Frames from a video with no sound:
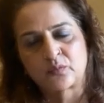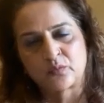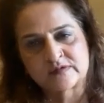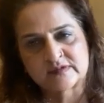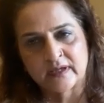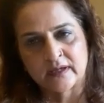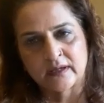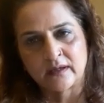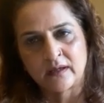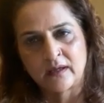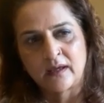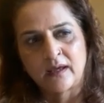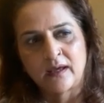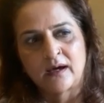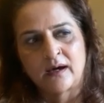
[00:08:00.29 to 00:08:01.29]
was there.
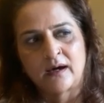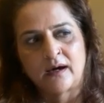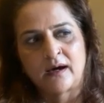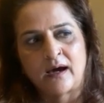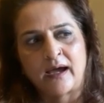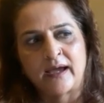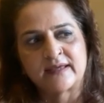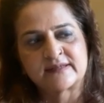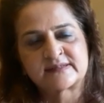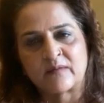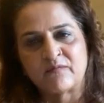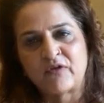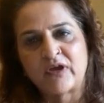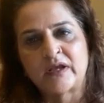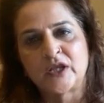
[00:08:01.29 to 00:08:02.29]
I
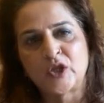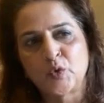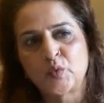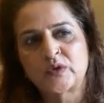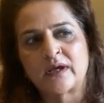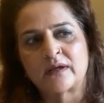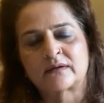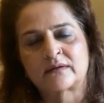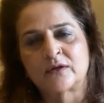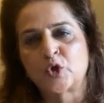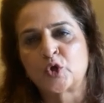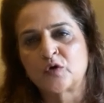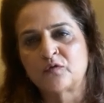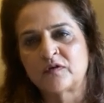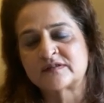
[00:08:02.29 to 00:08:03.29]
somewhere knew that the
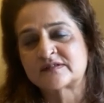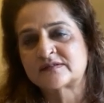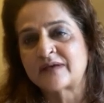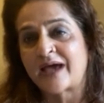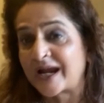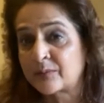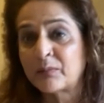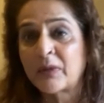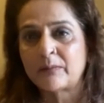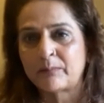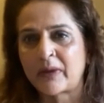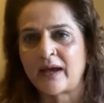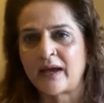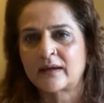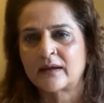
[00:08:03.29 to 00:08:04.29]
universe had my
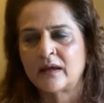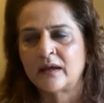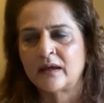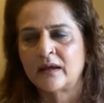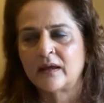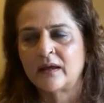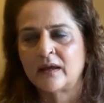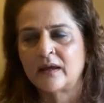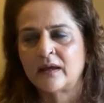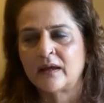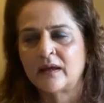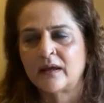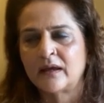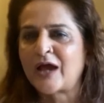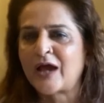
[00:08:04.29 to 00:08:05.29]
back
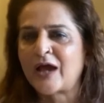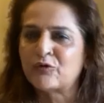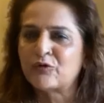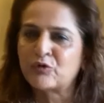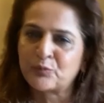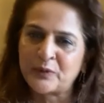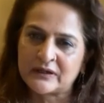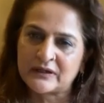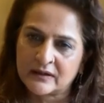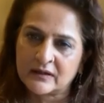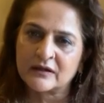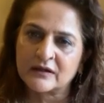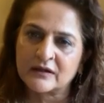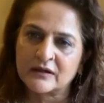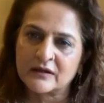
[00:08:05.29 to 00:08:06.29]
and I would be taken
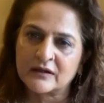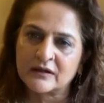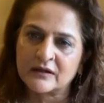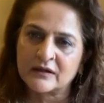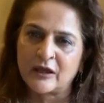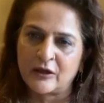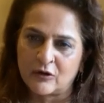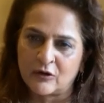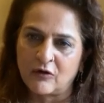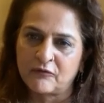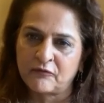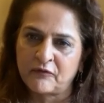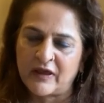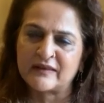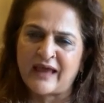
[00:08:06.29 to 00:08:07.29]
care of.
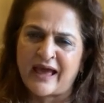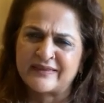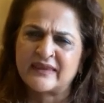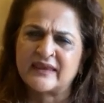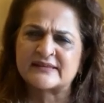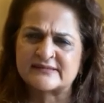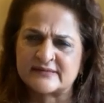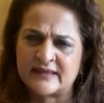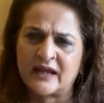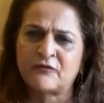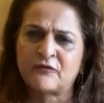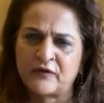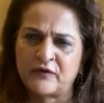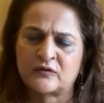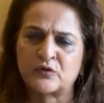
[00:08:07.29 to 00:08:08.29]
And I think it's that
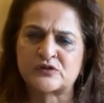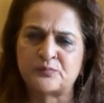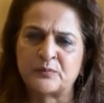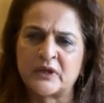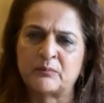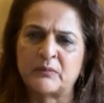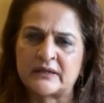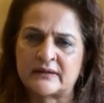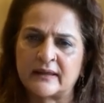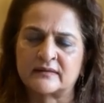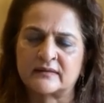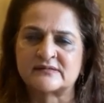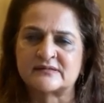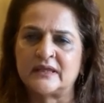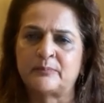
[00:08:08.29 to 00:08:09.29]
faith which made me take this
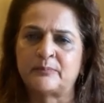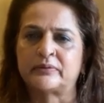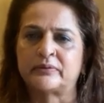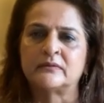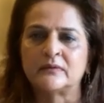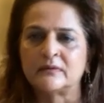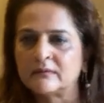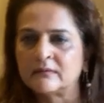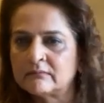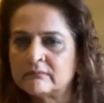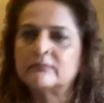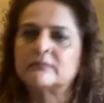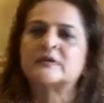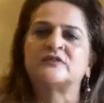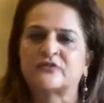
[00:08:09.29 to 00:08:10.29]
leap.
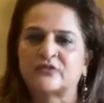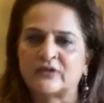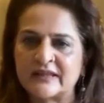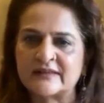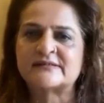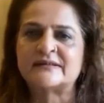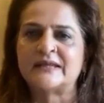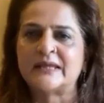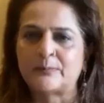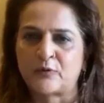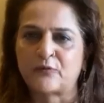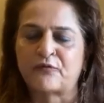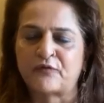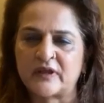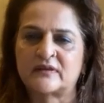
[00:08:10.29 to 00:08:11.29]
It was literally this leap
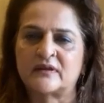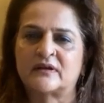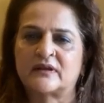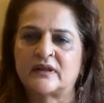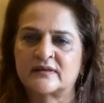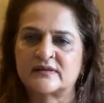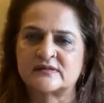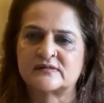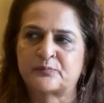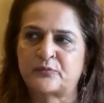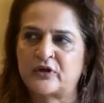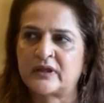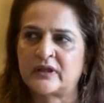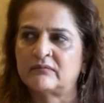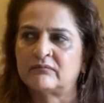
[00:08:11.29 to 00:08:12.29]
of faith and take this
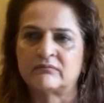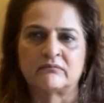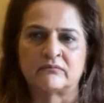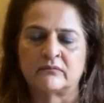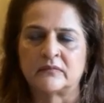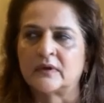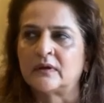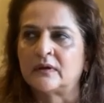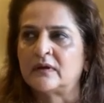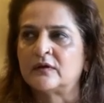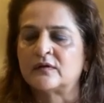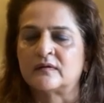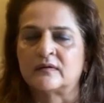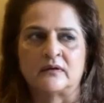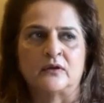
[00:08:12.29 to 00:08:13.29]
pretty,
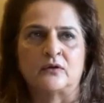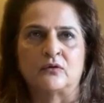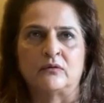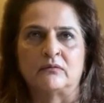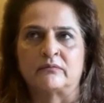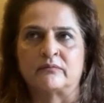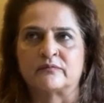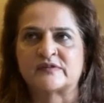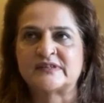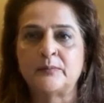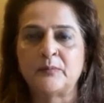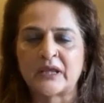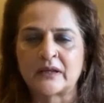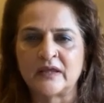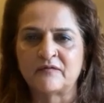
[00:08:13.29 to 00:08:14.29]
you know,
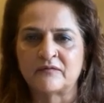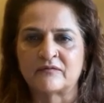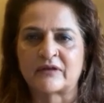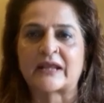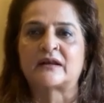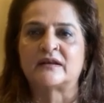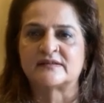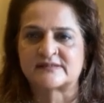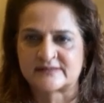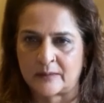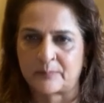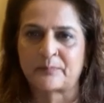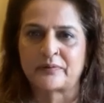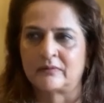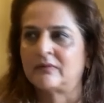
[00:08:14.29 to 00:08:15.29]
seemingly reckless
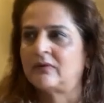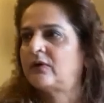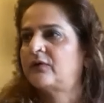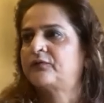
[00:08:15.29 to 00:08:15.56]
step of,